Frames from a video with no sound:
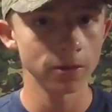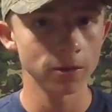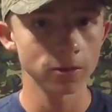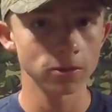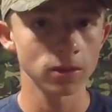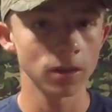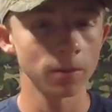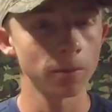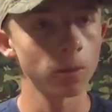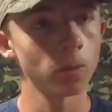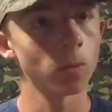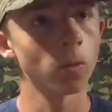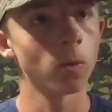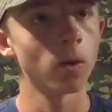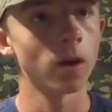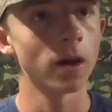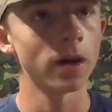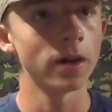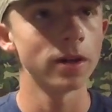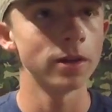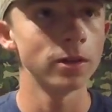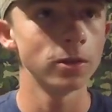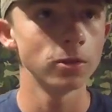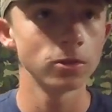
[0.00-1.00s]
reel is number
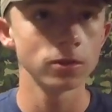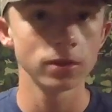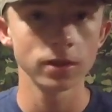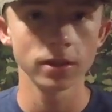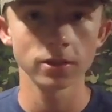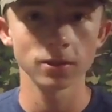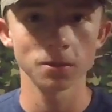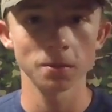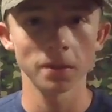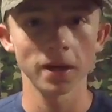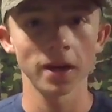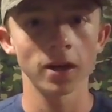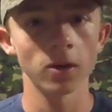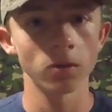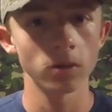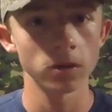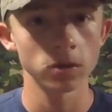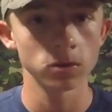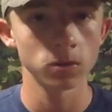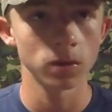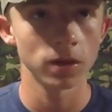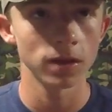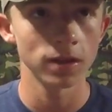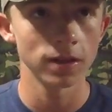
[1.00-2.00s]
one. It usually doesn't matter
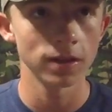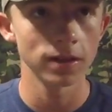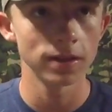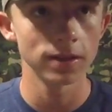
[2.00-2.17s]
which one it